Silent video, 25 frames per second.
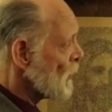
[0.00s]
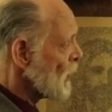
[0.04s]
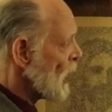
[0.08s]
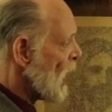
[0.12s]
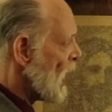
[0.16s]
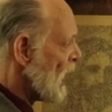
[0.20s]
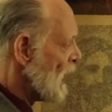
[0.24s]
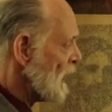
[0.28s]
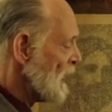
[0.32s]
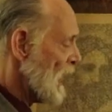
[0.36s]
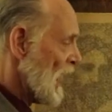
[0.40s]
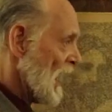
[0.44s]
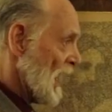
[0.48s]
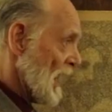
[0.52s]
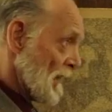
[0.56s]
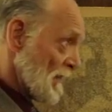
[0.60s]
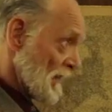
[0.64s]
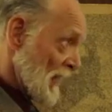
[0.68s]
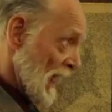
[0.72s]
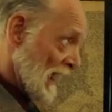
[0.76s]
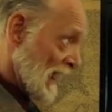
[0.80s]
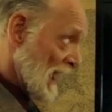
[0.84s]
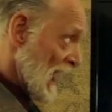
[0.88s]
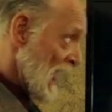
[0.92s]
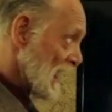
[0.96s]
God,
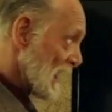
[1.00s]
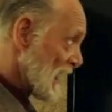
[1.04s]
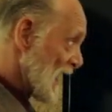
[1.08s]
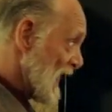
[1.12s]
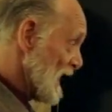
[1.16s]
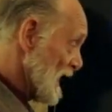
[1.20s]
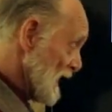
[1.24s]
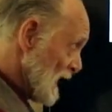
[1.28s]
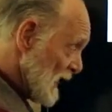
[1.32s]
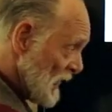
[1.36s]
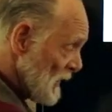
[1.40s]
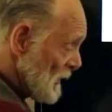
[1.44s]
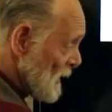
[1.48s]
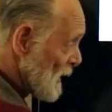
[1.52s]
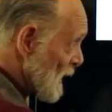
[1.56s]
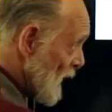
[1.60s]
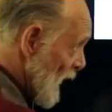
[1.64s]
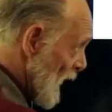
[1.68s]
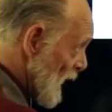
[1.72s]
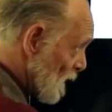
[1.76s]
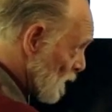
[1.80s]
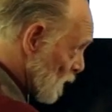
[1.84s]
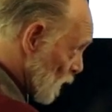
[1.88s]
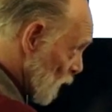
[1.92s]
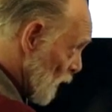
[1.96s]
they got to get into
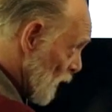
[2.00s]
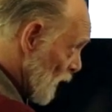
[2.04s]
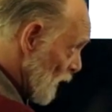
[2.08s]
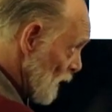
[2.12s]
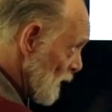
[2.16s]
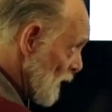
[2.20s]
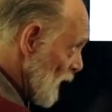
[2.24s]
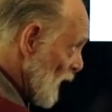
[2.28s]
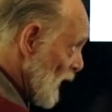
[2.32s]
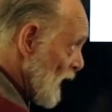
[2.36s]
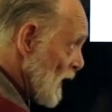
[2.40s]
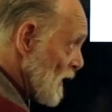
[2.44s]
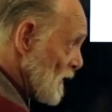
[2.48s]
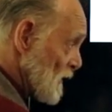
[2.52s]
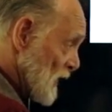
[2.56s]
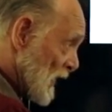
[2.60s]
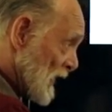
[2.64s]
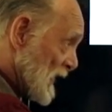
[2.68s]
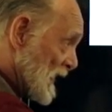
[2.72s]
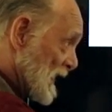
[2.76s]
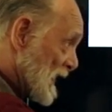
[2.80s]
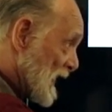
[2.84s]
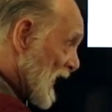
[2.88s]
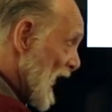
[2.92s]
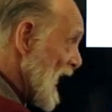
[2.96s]
God's word to
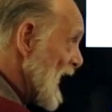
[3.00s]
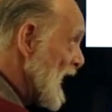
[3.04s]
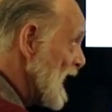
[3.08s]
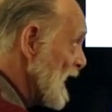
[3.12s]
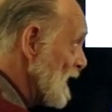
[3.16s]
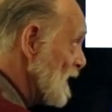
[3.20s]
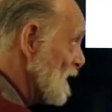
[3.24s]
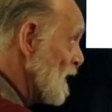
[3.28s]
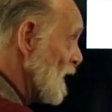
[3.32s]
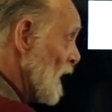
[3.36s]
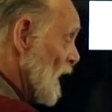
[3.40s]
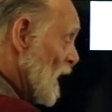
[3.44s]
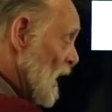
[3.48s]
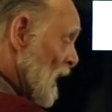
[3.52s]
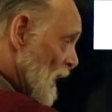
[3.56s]
gain